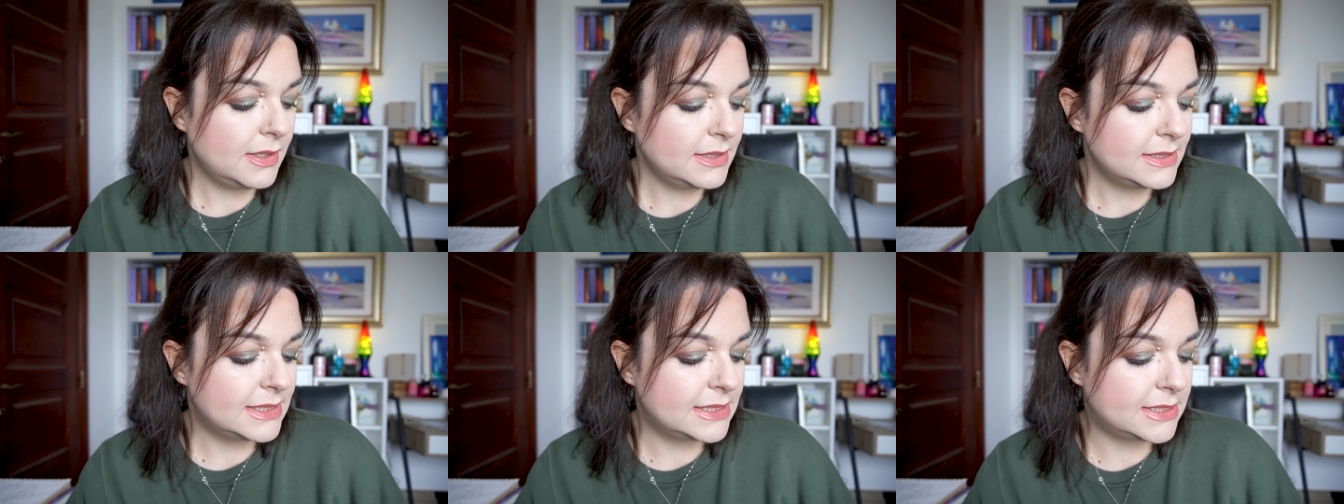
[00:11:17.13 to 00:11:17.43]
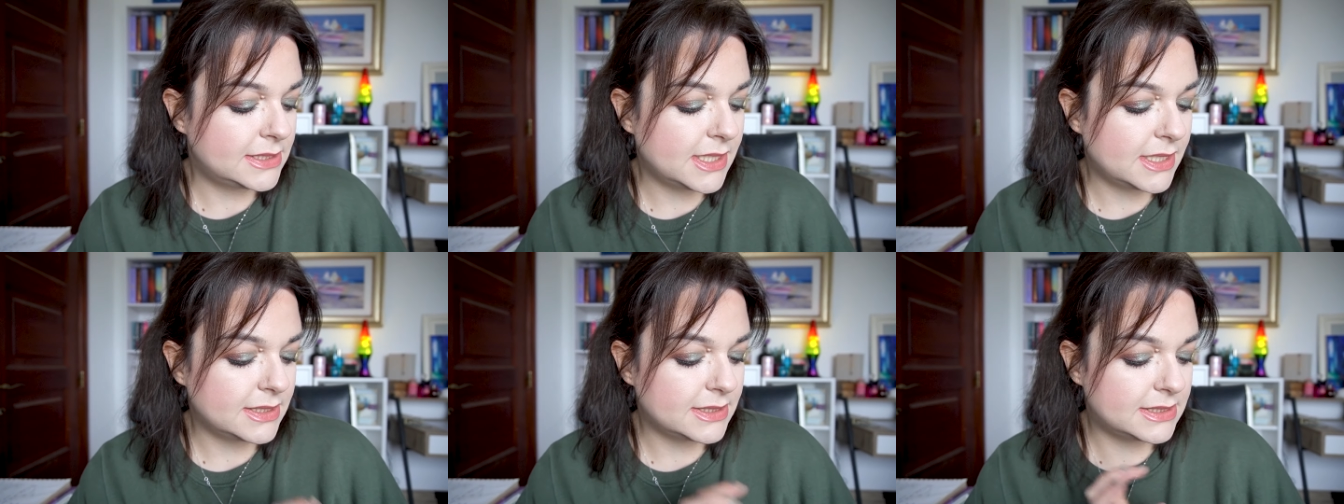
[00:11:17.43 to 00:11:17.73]

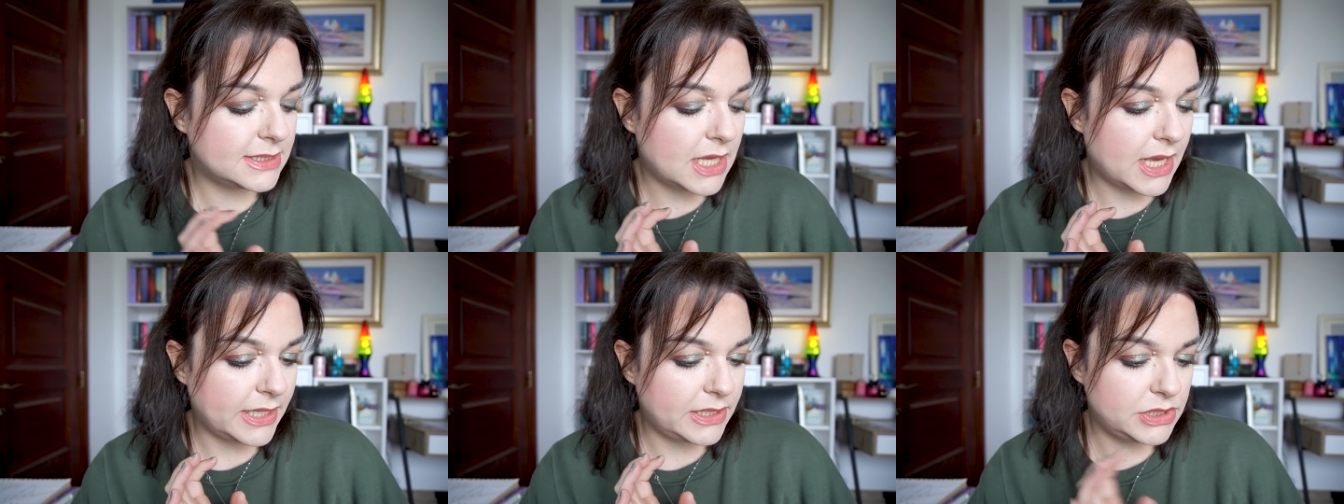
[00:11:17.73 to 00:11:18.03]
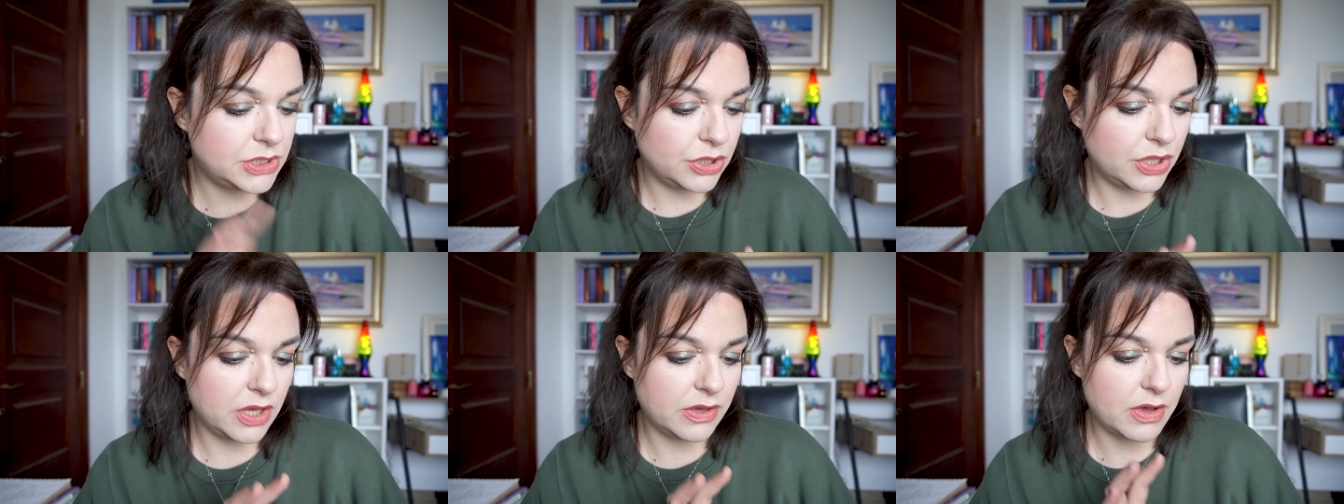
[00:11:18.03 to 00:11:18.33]
since I
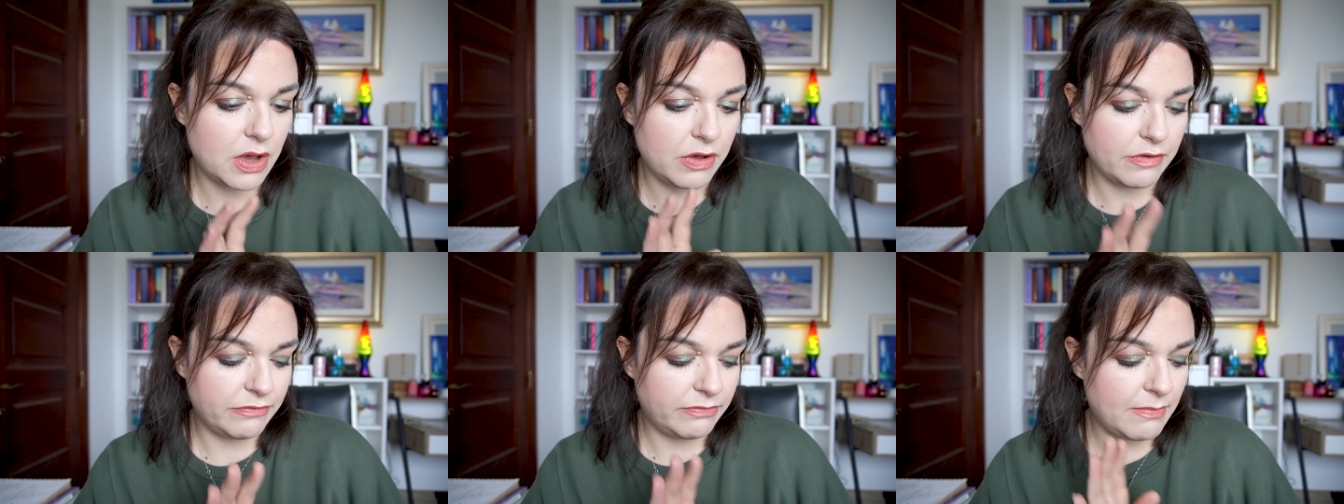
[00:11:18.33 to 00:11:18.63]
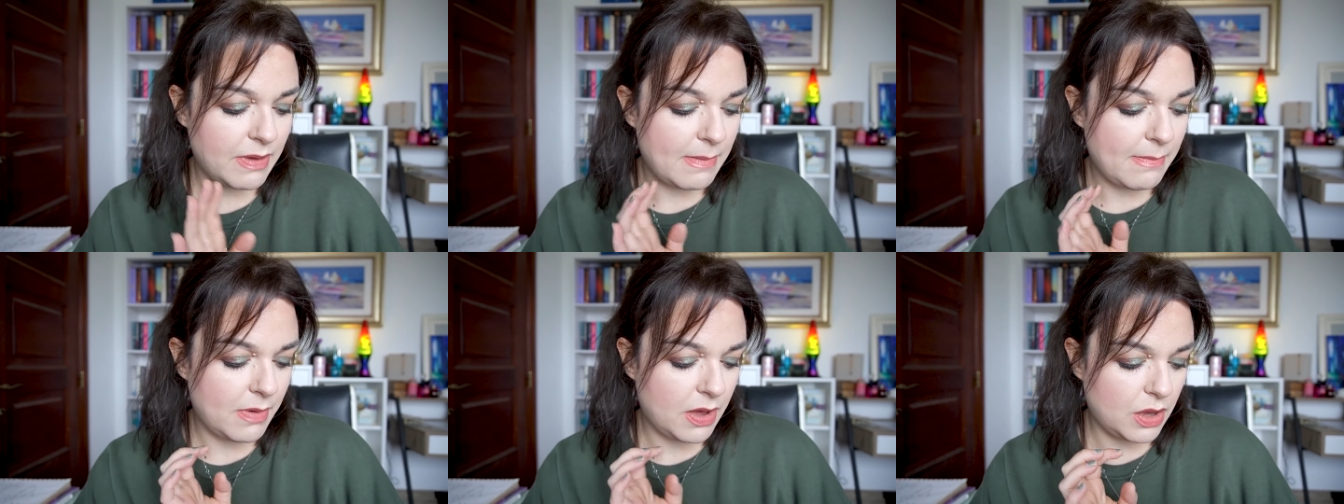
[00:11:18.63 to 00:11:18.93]
took it off
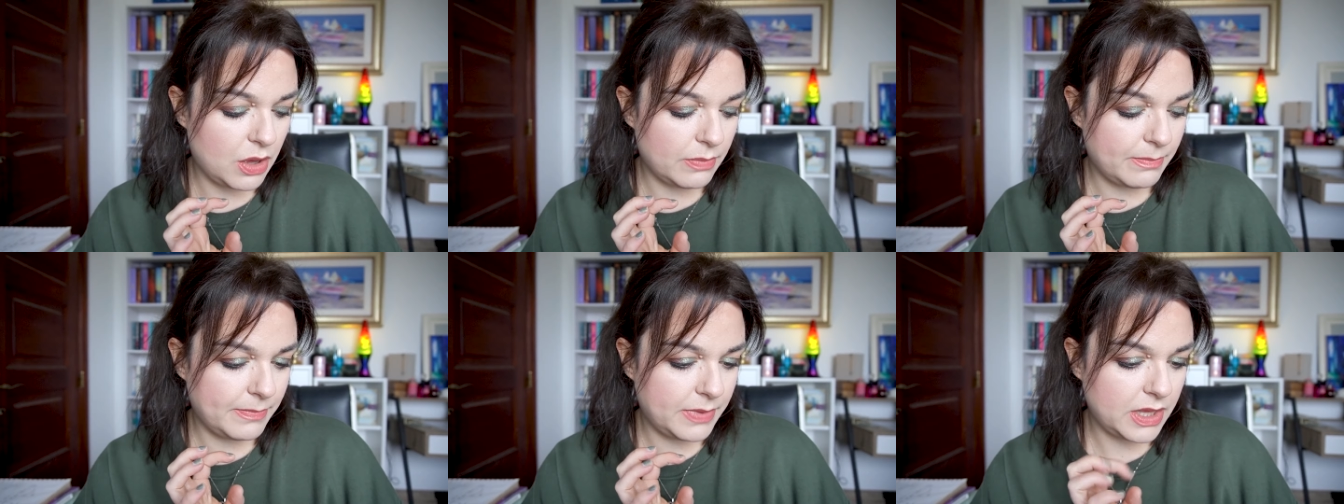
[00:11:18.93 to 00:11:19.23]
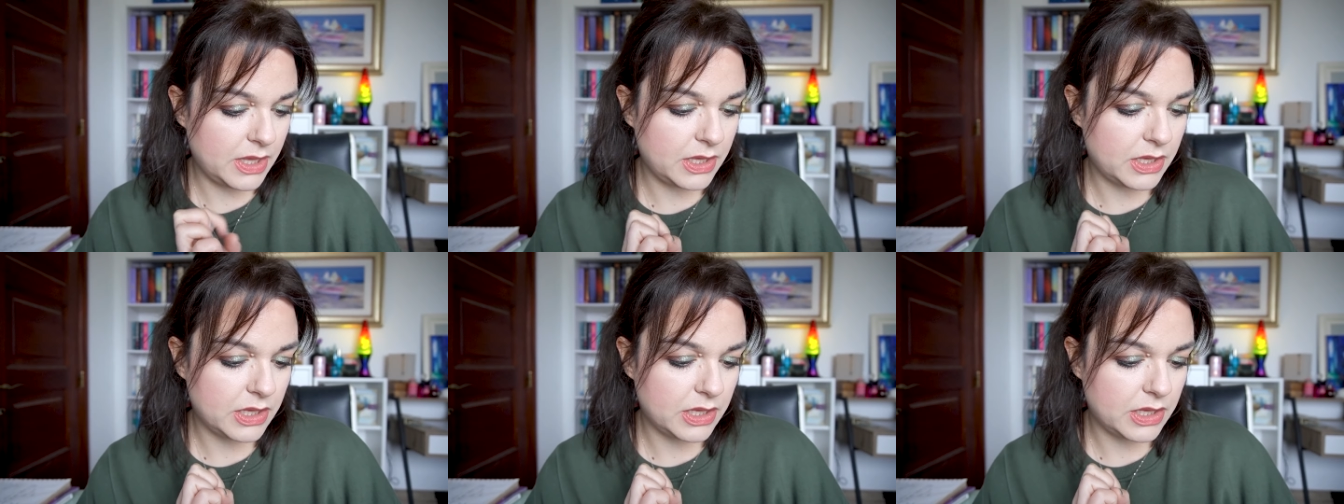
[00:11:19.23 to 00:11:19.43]
my mom